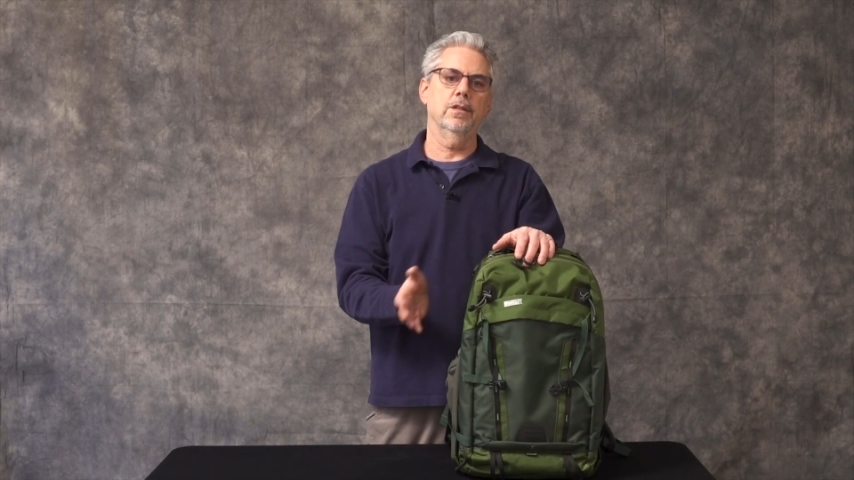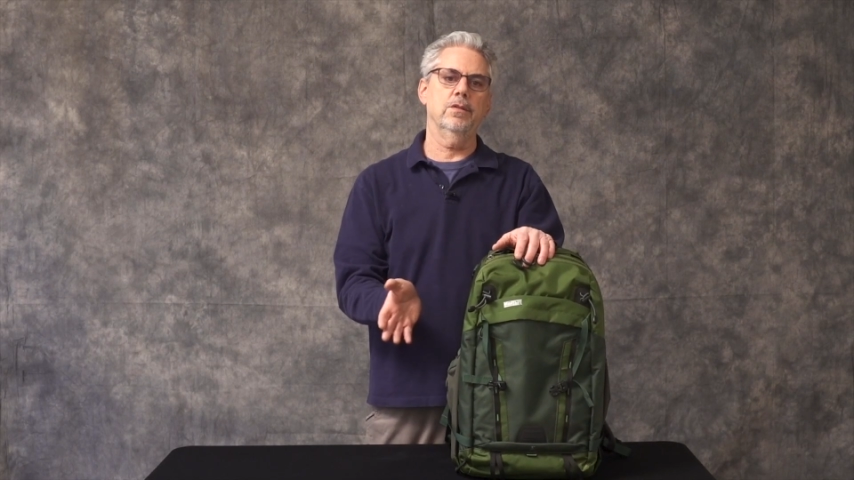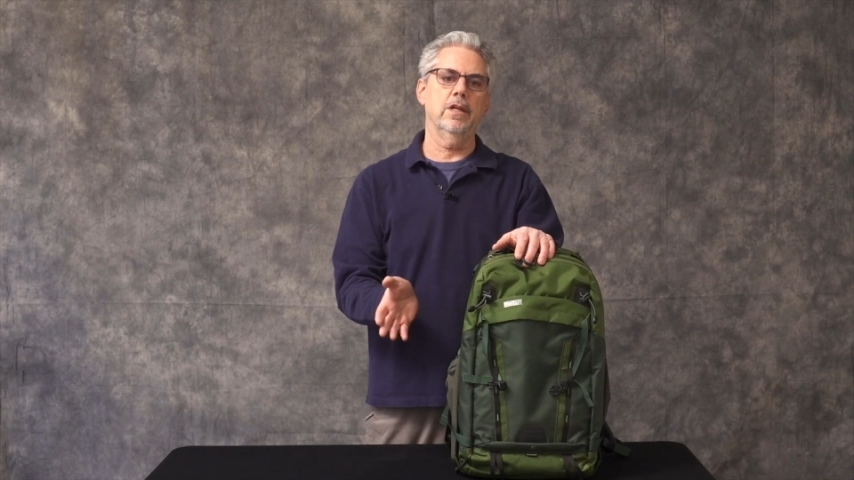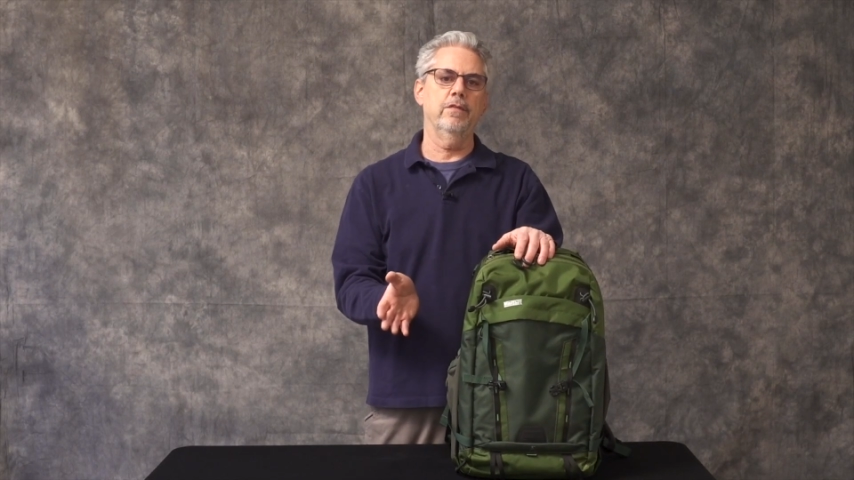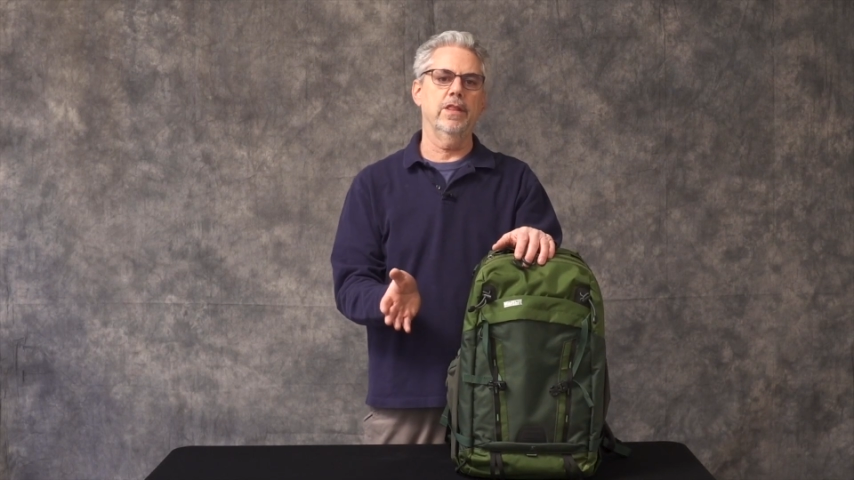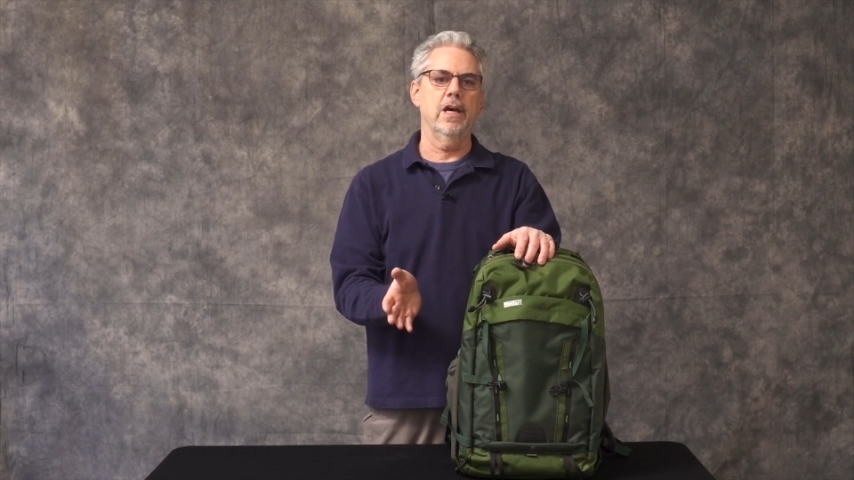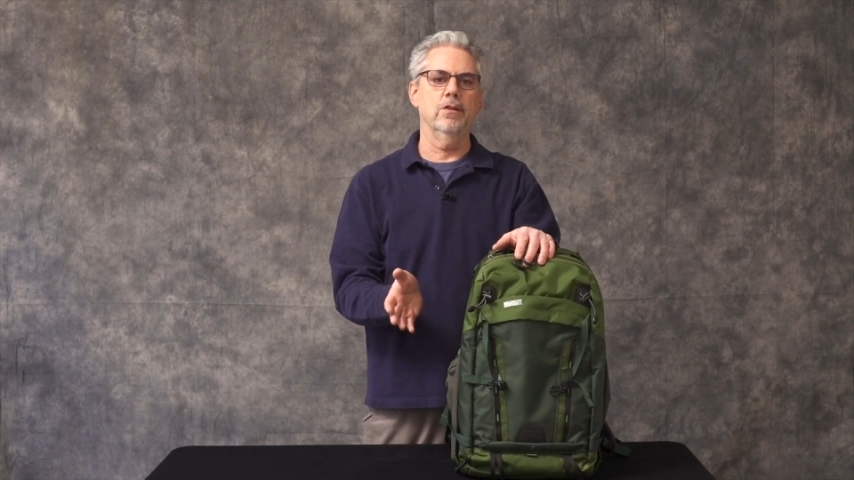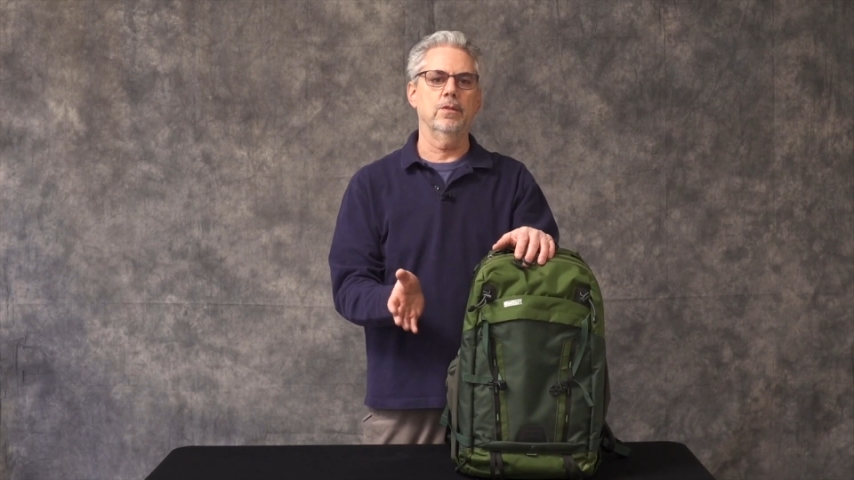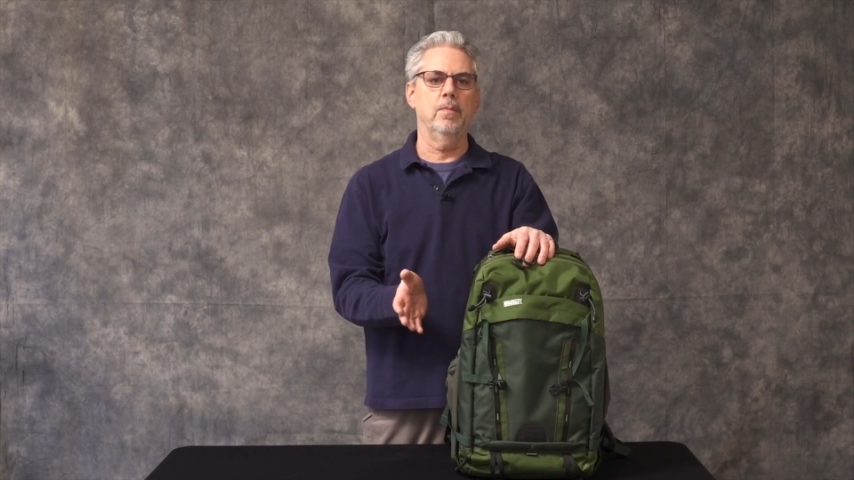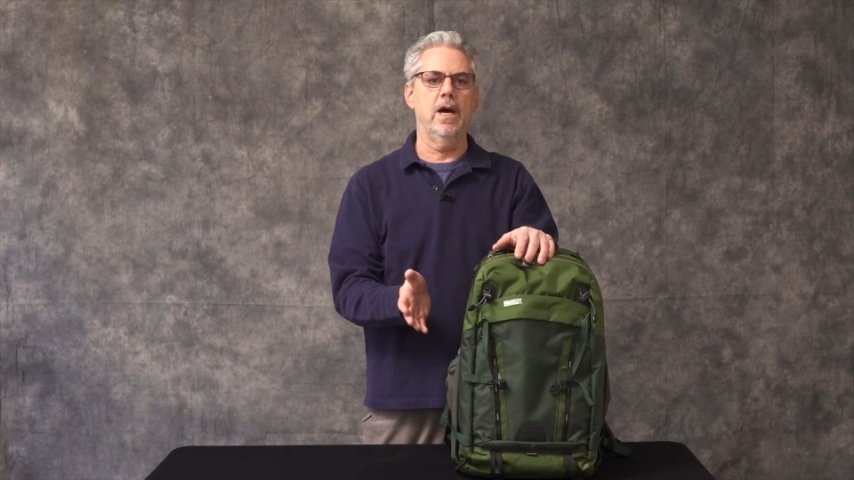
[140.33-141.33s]

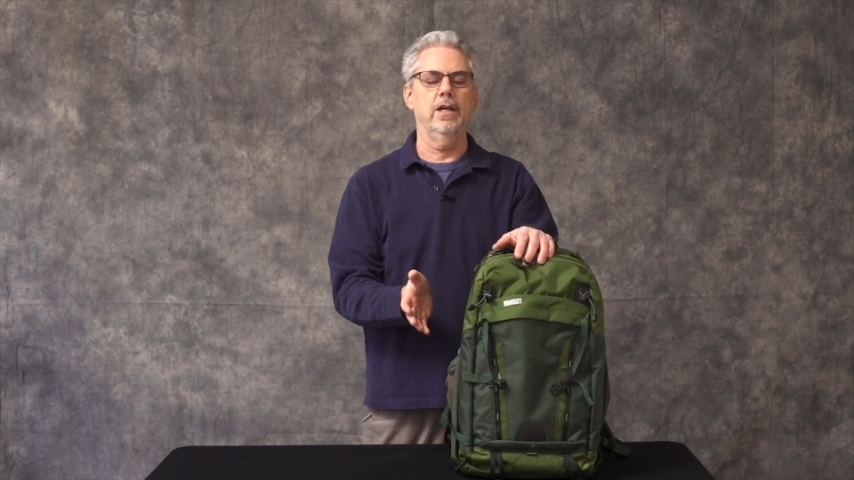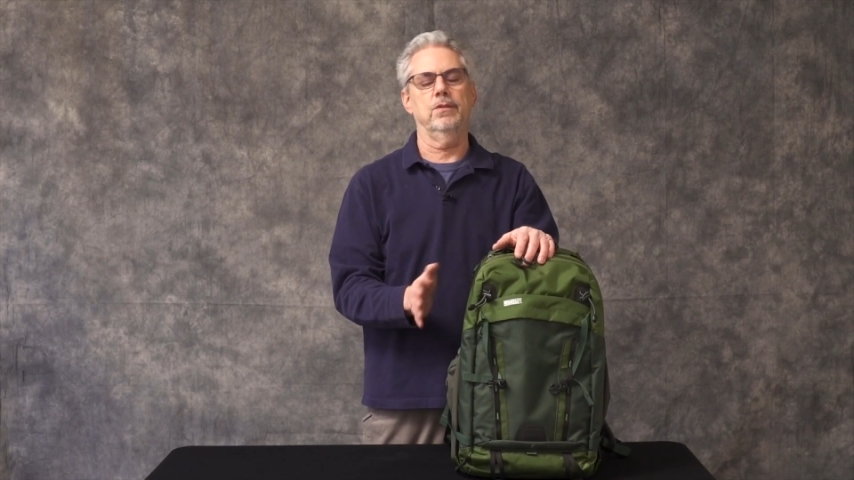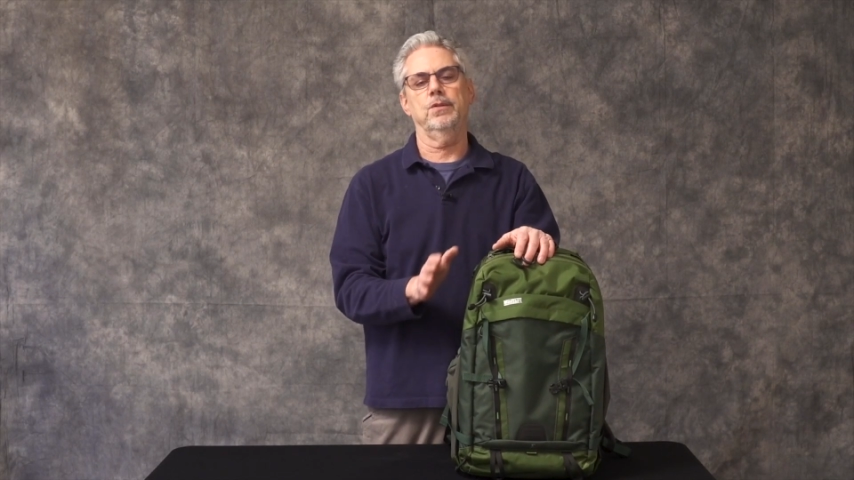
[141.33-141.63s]
7,000 miles.